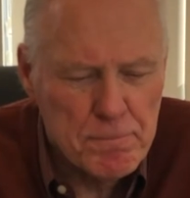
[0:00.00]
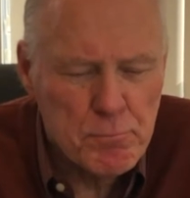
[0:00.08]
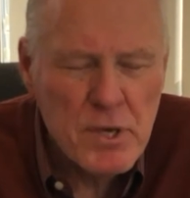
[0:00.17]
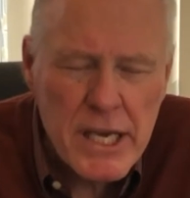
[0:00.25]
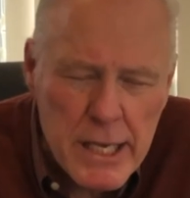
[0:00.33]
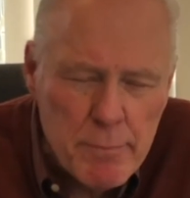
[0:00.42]

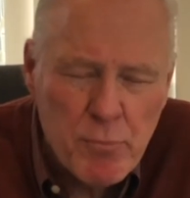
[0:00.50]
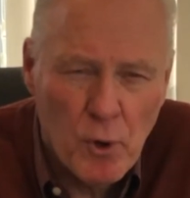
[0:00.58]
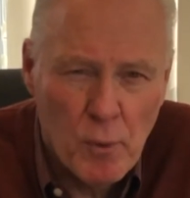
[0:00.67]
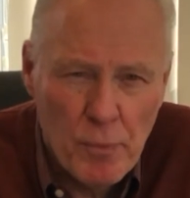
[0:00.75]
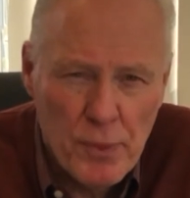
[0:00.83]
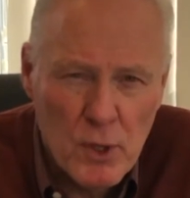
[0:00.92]

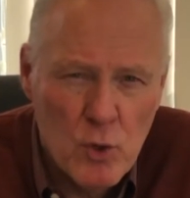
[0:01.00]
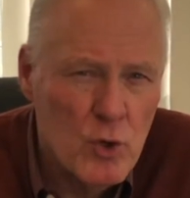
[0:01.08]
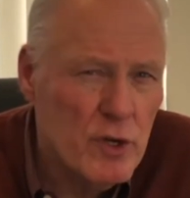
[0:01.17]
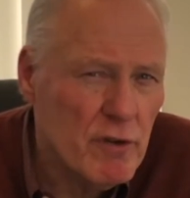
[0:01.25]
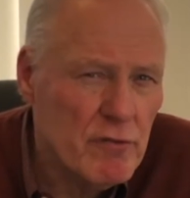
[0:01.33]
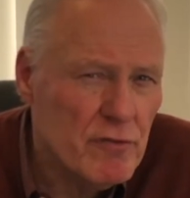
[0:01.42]
people
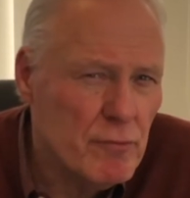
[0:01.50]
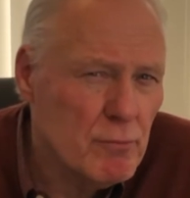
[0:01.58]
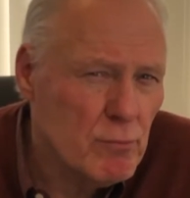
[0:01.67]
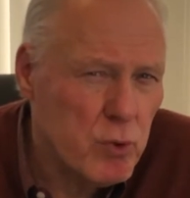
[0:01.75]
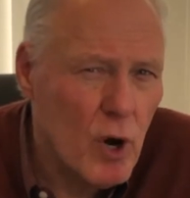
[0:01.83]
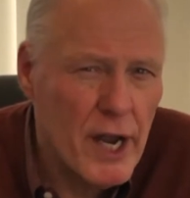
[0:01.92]
who have
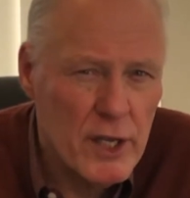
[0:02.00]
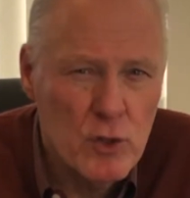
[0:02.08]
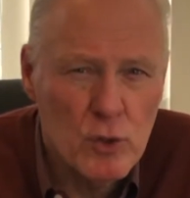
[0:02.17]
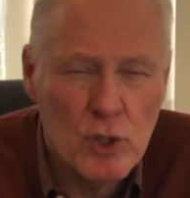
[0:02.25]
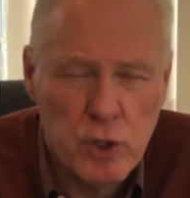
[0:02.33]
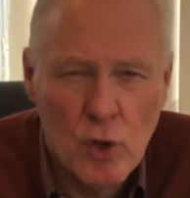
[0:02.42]
brought
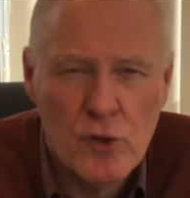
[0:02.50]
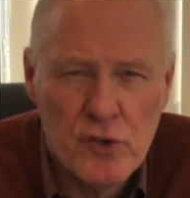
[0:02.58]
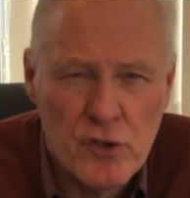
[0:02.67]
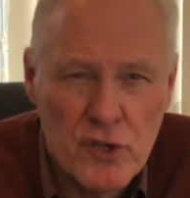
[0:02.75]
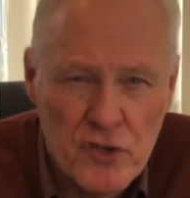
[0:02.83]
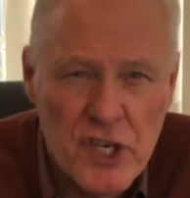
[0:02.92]
you
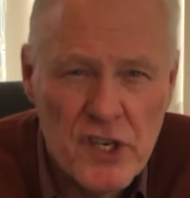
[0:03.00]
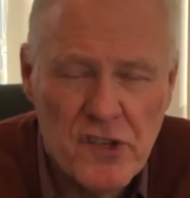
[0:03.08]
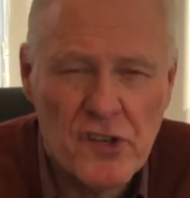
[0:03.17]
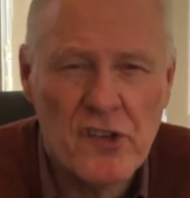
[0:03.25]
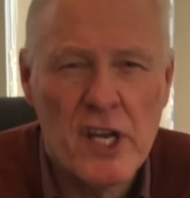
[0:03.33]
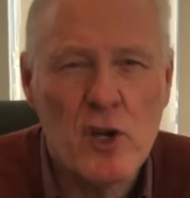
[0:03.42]
closer to
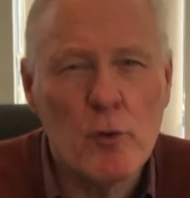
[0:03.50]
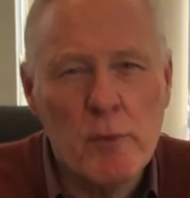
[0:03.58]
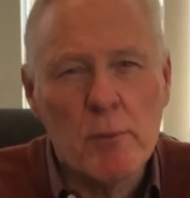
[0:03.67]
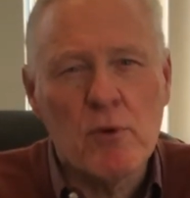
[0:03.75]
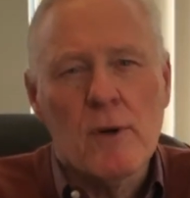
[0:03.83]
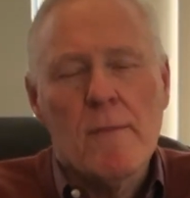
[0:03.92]
Jesus. And you
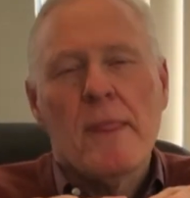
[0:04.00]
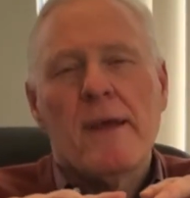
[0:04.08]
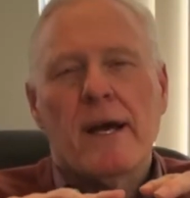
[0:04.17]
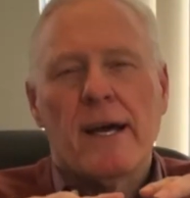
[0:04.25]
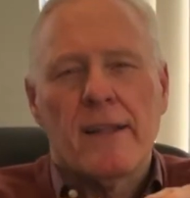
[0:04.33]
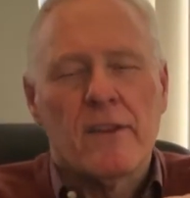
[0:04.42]
remember,
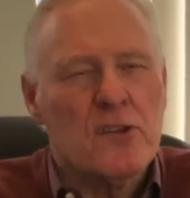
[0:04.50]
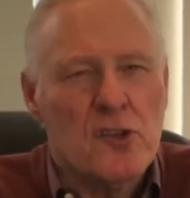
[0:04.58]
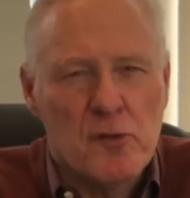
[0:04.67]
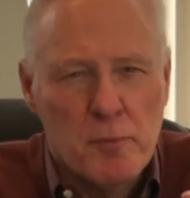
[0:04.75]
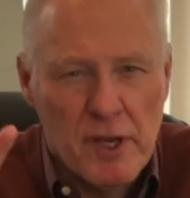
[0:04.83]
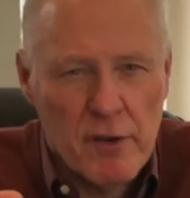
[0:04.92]
this
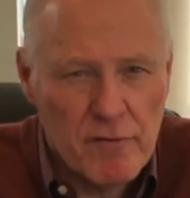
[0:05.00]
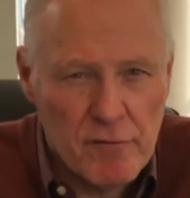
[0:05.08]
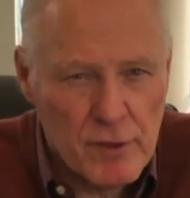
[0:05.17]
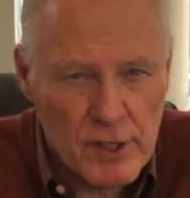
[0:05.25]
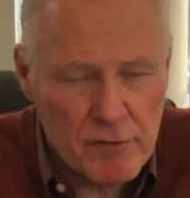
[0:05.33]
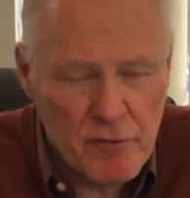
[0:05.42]
has been
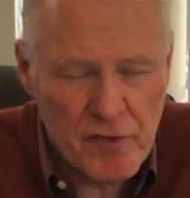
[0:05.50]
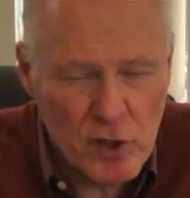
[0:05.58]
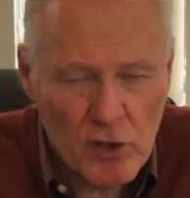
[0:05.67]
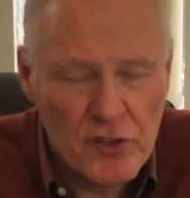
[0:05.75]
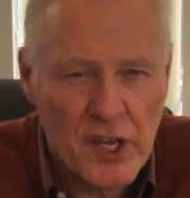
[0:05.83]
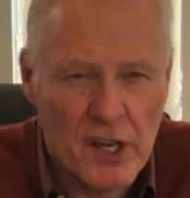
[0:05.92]

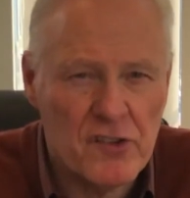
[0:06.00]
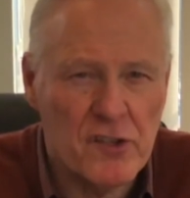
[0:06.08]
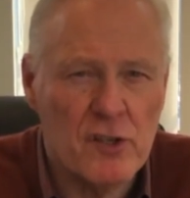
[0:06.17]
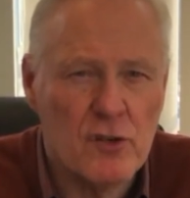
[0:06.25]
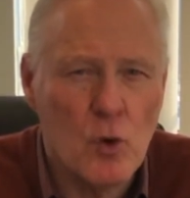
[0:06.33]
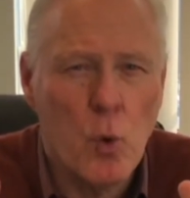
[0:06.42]
field
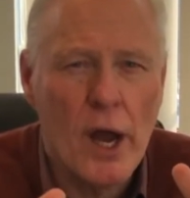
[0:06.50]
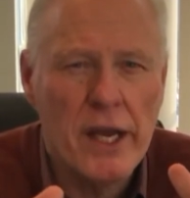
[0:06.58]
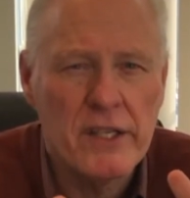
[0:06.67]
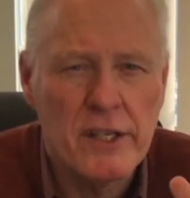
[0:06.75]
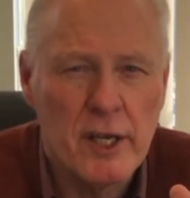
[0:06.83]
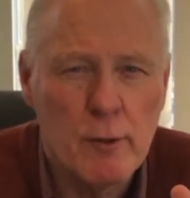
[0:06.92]
tested
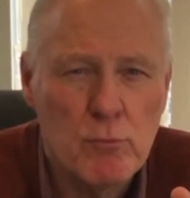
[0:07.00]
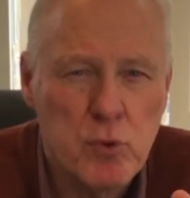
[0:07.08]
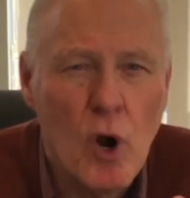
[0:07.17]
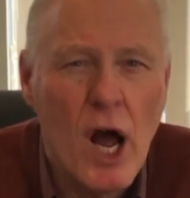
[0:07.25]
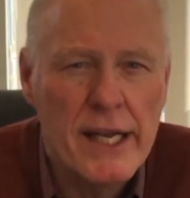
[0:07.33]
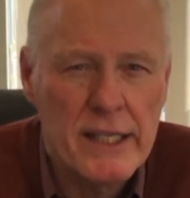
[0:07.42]
quite
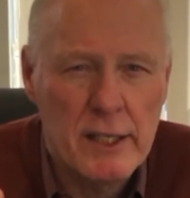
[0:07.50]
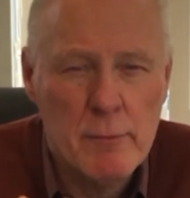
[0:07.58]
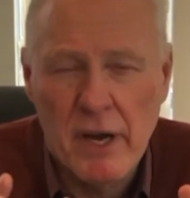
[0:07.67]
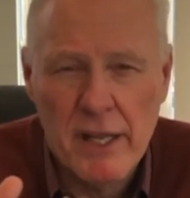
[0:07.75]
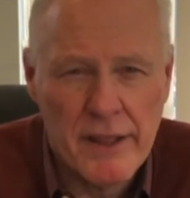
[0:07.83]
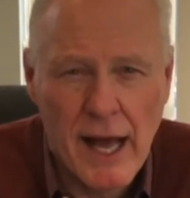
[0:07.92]
broadly
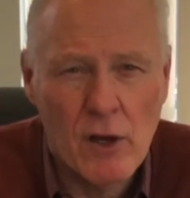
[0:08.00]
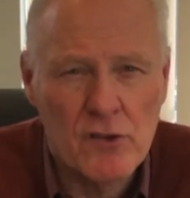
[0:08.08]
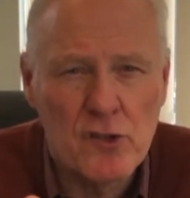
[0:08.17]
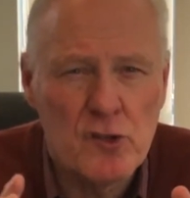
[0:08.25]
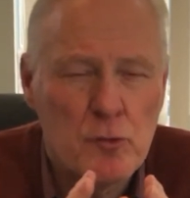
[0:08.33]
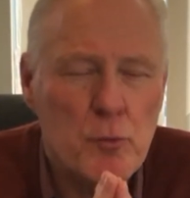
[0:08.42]
by
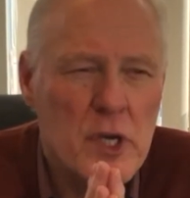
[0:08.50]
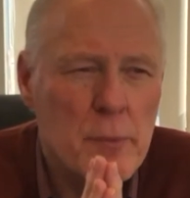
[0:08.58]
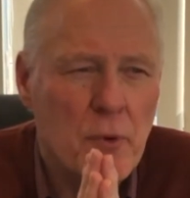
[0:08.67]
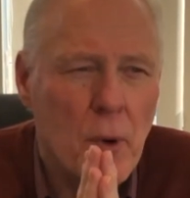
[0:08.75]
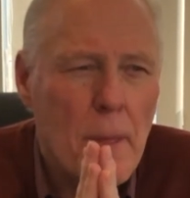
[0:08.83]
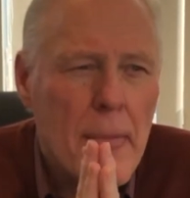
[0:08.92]
thousands of
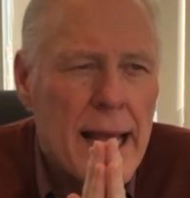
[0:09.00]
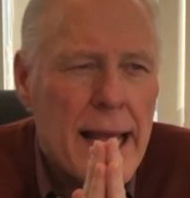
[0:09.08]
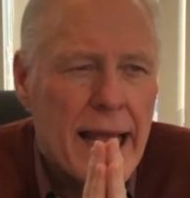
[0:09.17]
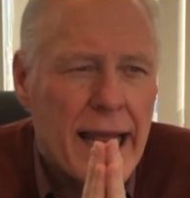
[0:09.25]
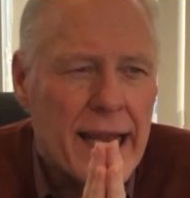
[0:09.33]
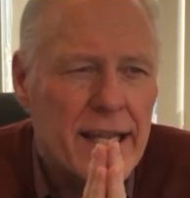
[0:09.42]
people.
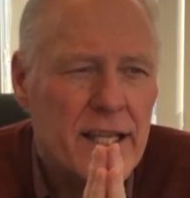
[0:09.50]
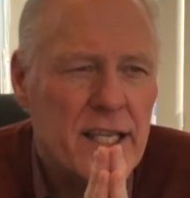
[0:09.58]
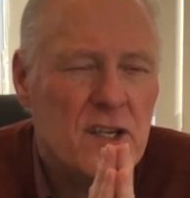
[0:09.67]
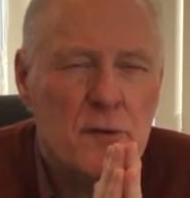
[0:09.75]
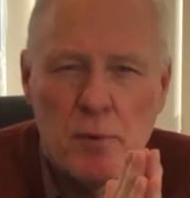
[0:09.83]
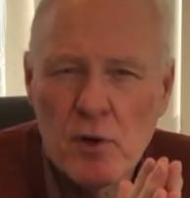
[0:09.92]
And the
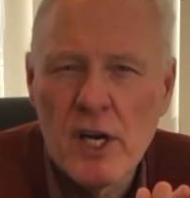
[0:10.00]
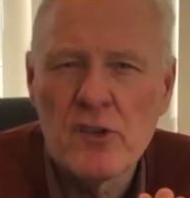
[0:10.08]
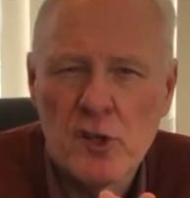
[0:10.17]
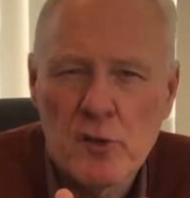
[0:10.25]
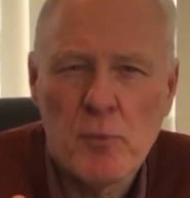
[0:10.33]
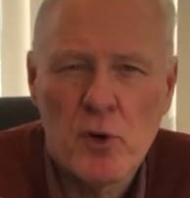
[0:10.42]

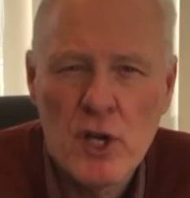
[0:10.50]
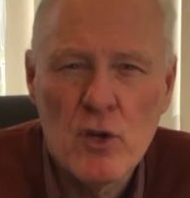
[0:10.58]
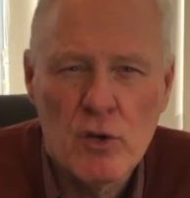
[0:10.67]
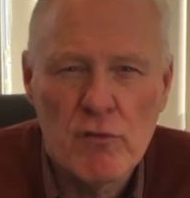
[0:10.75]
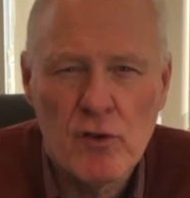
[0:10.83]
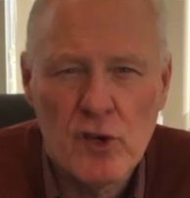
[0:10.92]
experience is pretty
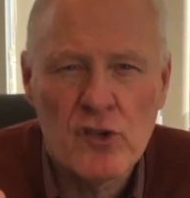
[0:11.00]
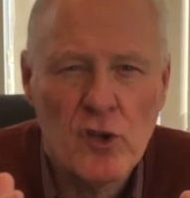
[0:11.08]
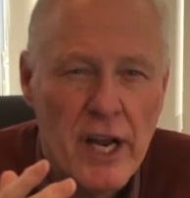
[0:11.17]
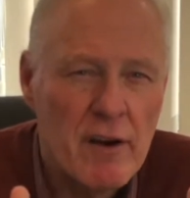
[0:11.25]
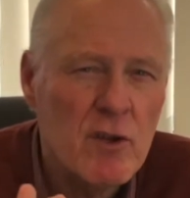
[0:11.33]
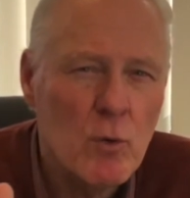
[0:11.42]

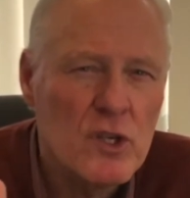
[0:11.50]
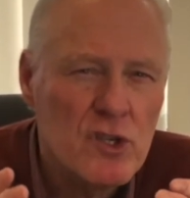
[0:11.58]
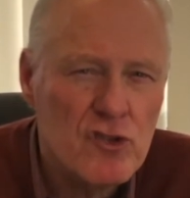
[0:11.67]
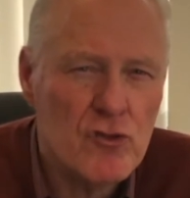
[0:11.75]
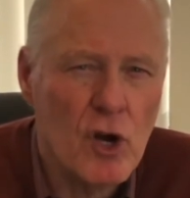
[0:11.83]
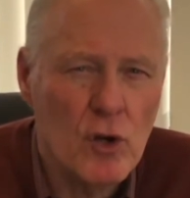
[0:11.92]
universal. Everyone
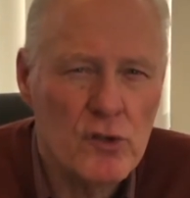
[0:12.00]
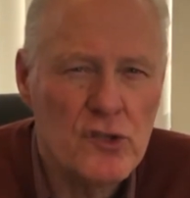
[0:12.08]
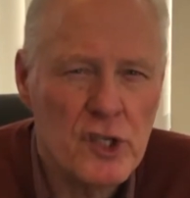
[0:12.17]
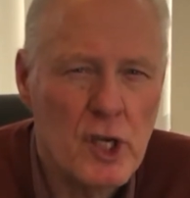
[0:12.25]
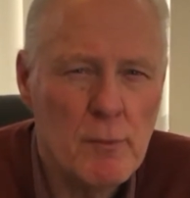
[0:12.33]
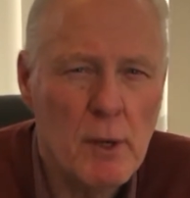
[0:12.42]
struggles
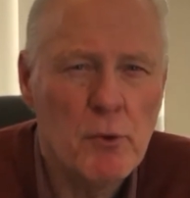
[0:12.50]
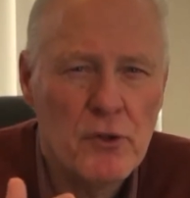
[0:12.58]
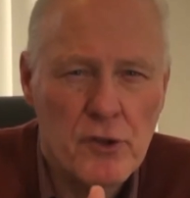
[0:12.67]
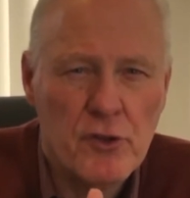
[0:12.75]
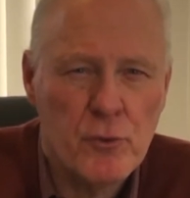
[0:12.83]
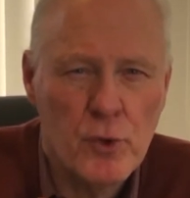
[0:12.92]
to come up
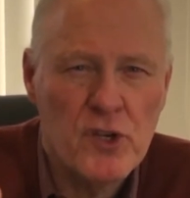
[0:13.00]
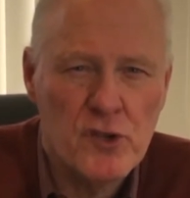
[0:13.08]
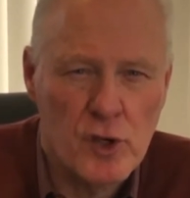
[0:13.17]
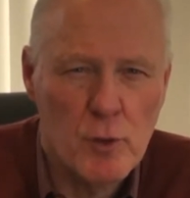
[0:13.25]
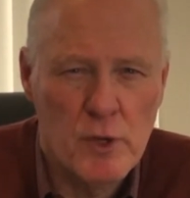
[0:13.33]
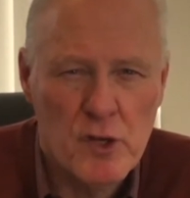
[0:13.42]
with the 3
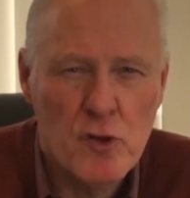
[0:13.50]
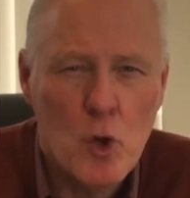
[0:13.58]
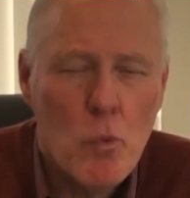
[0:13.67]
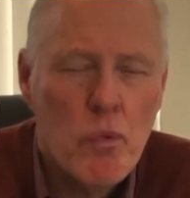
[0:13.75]
sermons.